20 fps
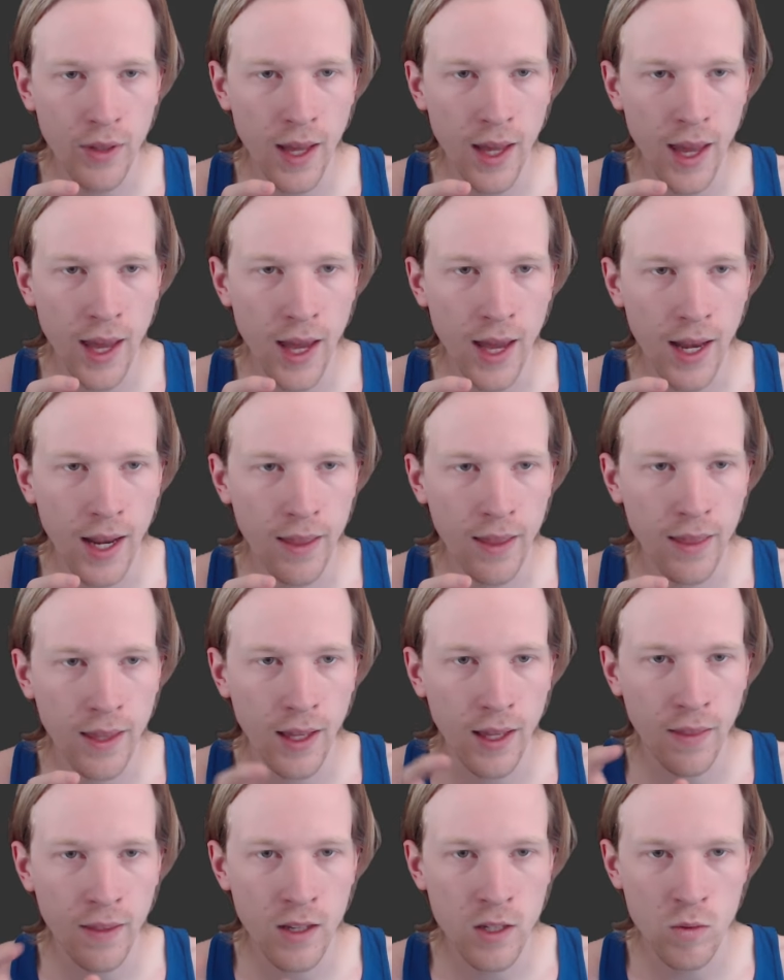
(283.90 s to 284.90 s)
they had, I
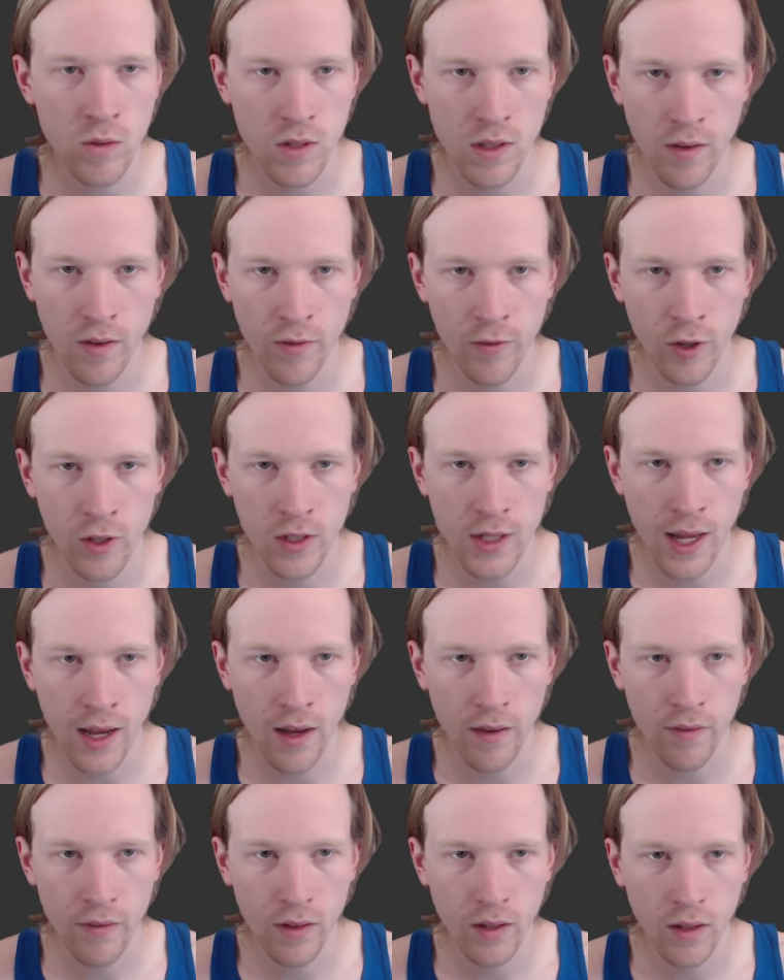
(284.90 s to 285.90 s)
think this was the first
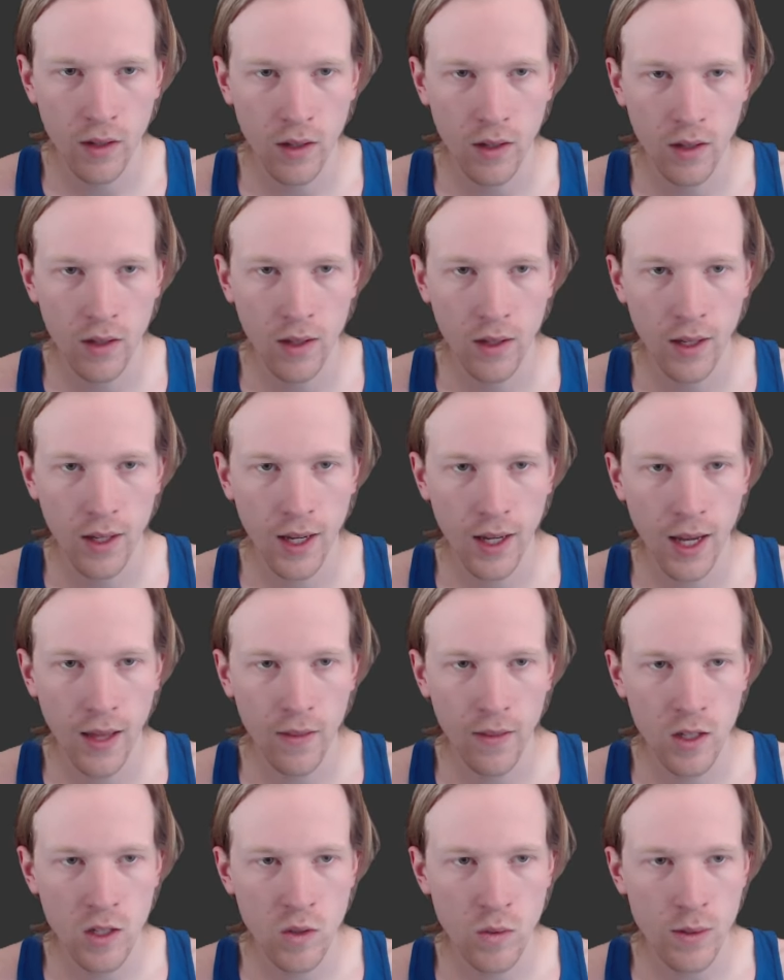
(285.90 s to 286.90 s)
half,
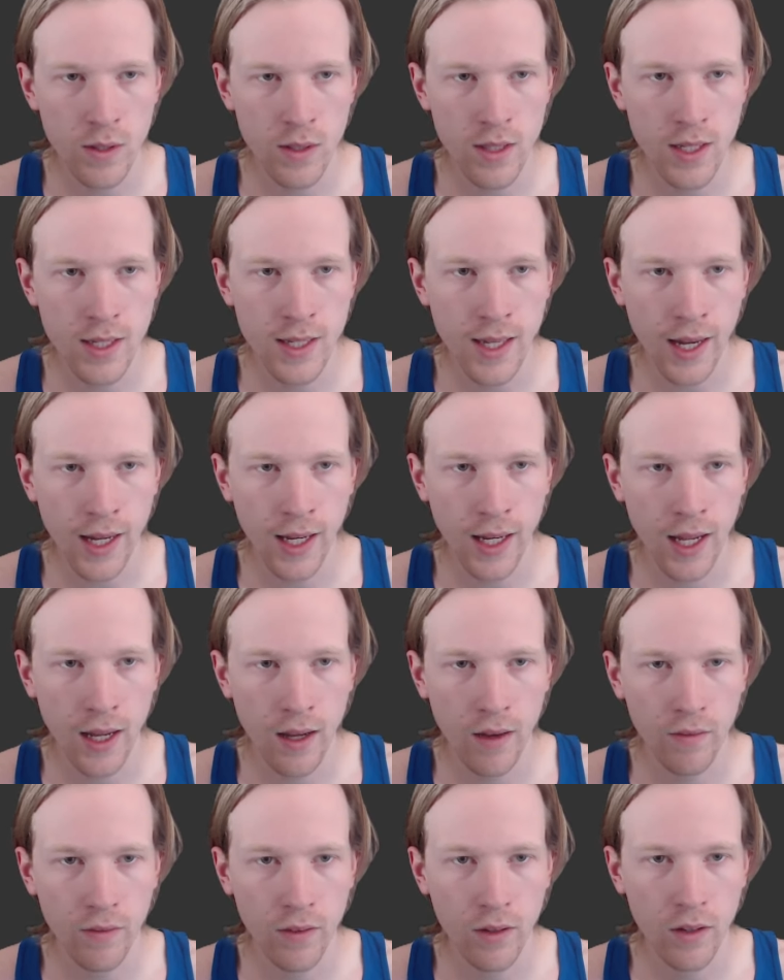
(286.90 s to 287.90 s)
and this was the second
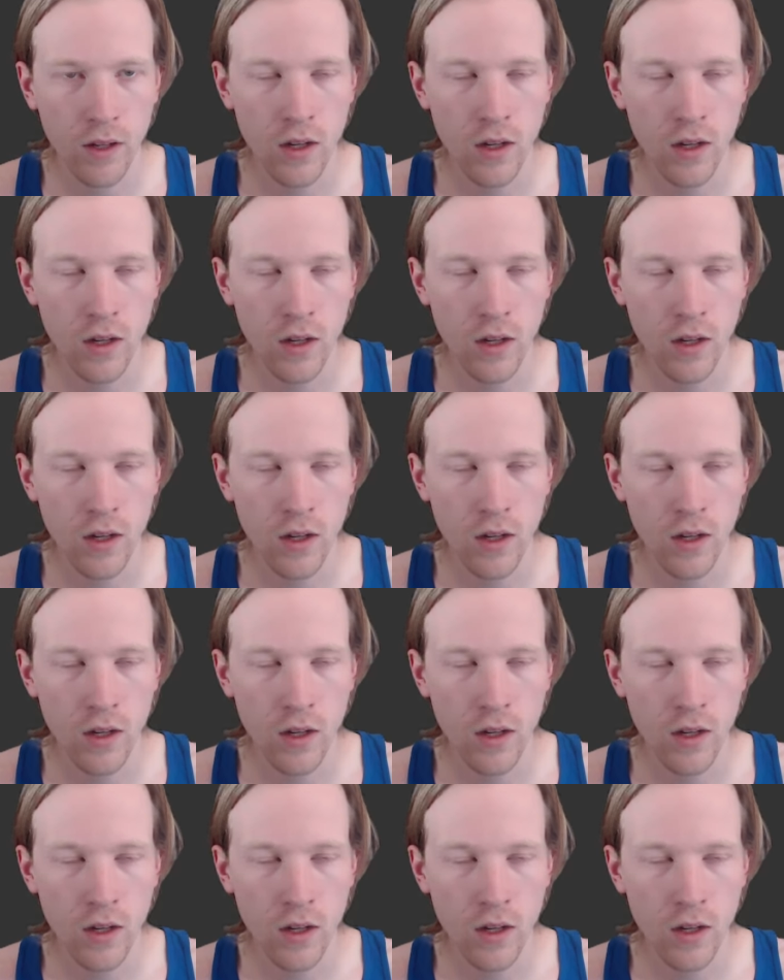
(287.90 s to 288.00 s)
half.